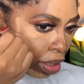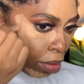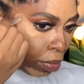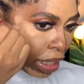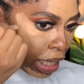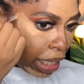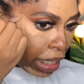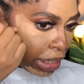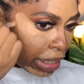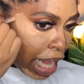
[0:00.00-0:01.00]

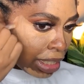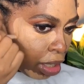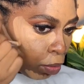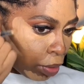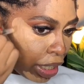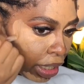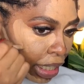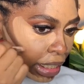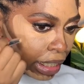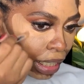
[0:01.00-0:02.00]
because that's a
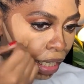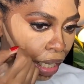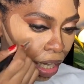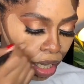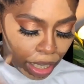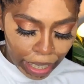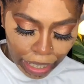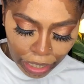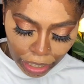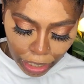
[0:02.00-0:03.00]
realistic
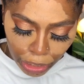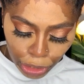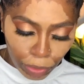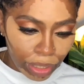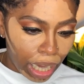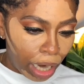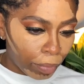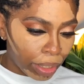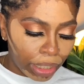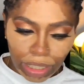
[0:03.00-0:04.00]
ending to a
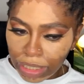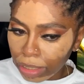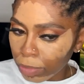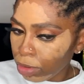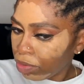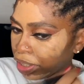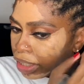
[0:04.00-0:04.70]
non-realistic movie.